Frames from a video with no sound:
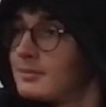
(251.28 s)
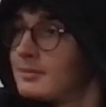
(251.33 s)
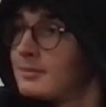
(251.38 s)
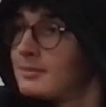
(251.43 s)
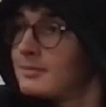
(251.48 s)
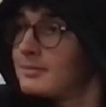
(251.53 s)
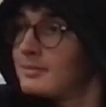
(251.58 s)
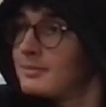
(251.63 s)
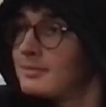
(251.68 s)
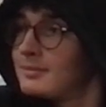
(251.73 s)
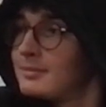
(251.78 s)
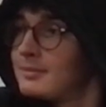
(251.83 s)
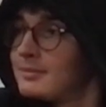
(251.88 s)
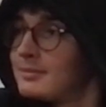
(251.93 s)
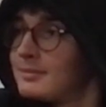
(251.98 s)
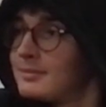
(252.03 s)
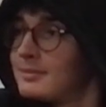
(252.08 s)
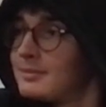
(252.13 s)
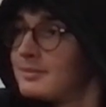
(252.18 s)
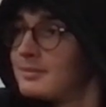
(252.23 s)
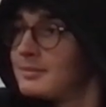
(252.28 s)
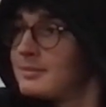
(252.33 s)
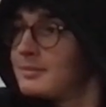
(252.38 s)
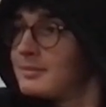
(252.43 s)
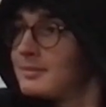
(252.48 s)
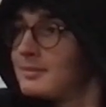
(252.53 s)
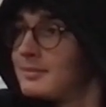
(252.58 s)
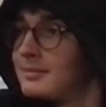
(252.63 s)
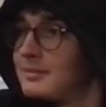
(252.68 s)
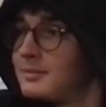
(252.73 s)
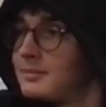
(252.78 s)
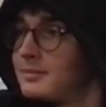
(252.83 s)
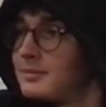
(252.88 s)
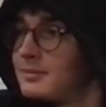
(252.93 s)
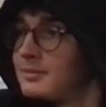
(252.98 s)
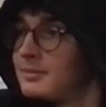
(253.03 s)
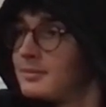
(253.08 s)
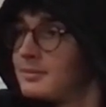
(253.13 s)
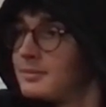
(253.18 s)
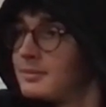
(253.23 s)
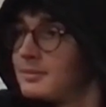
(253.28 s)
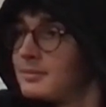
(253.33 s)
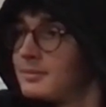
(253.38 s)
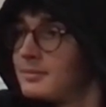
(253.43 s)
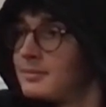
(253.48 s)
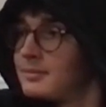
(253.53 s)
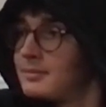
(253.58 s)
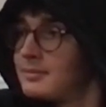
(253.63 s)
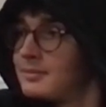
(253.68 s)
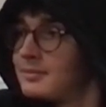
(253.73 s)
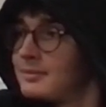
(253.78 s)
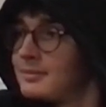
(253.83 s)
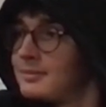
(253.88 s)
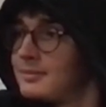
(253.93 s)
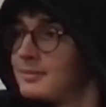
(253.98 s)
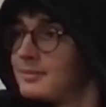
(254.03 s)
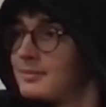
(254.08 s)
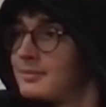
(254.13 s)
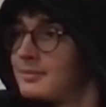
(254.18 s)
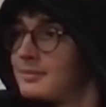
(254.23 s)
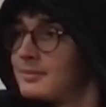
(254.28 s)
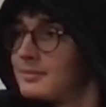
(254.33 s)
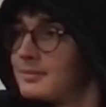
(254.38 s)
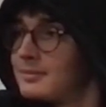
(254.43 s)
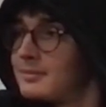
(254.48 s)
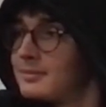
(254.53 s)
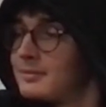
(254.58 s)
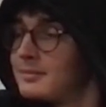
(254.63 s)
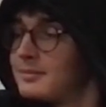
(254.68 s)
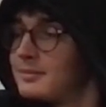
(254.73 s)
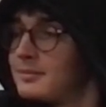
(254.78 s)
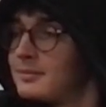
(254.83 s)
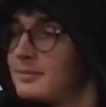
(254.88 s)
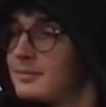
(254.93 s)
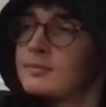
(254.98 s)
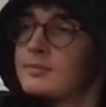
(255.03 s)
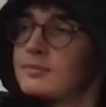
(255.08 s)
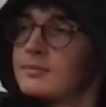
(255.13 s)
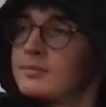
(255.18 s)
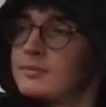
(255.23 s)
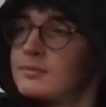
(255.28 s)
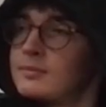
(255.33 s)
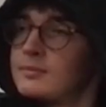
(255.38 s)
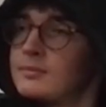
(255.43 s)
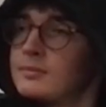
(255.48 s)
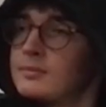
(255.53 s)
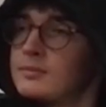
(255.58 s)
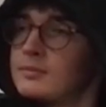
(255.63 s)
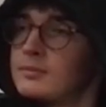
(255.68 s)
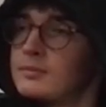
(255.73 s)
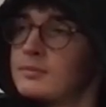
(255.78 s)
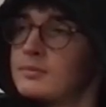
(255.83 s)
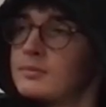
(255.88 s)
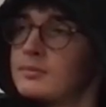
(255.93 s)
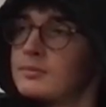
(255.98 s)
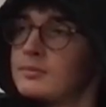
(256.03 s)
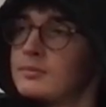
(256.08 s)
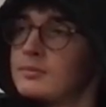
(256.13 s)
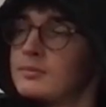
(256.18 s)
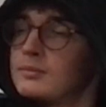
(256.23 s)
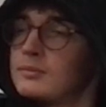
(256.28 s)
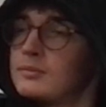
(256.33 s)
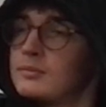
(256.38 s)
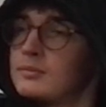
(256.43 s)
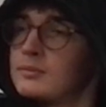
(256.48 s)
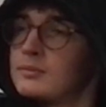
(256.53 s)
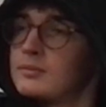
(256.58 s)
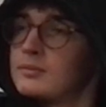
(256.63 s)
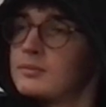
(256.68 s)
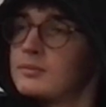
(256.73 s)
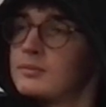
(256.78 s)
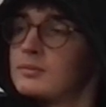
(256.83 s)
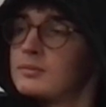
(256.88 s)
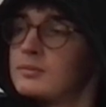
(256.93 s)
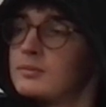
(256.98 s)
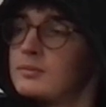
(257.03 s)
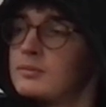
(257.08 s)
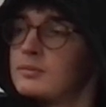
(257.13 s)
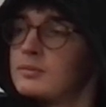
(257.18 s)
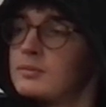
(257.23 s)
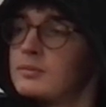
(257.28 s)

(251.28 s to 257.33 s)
This person isn't speaking.